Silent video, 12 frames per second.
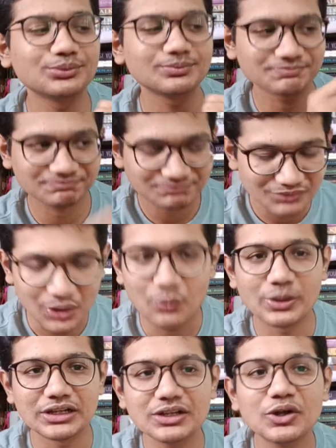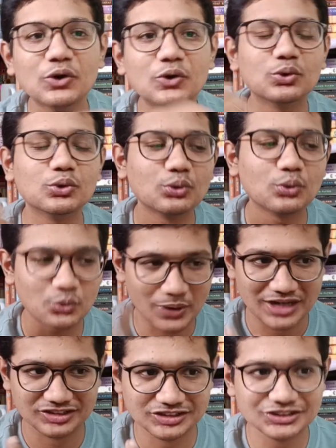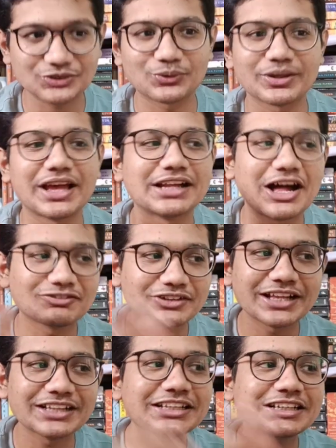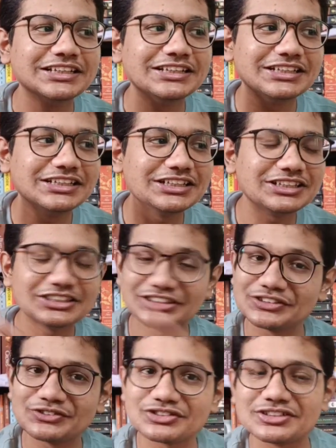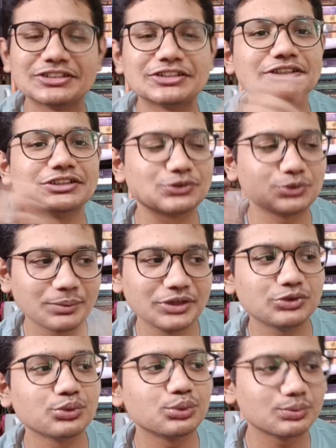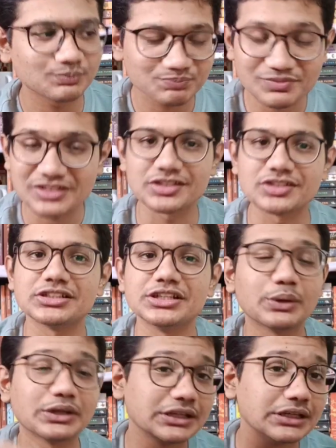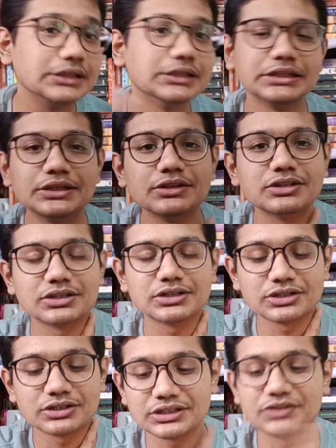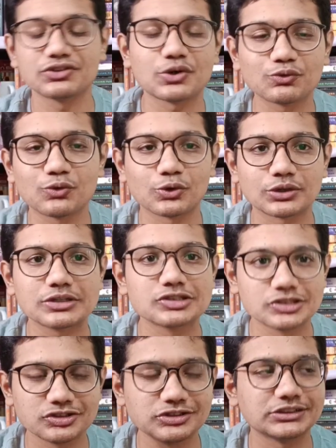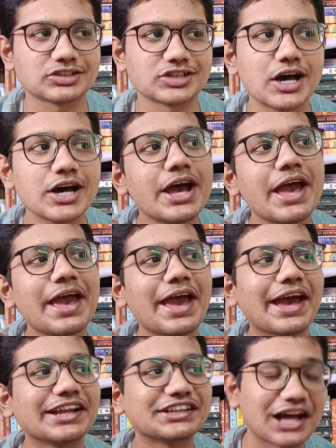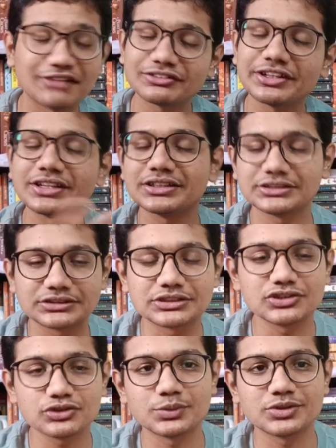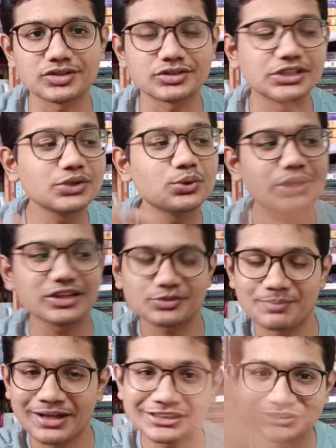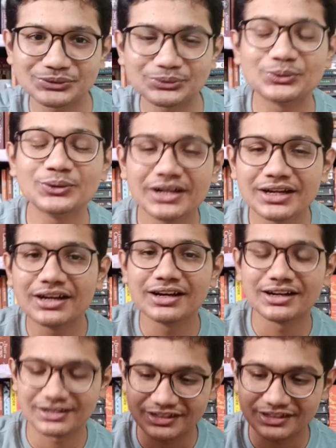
Will, who wears it. Okay, and after that, he gives the ruby to Cecily when he leaves out for searching Tessa, and after that it is with Cecily, who gets married to Gabriel.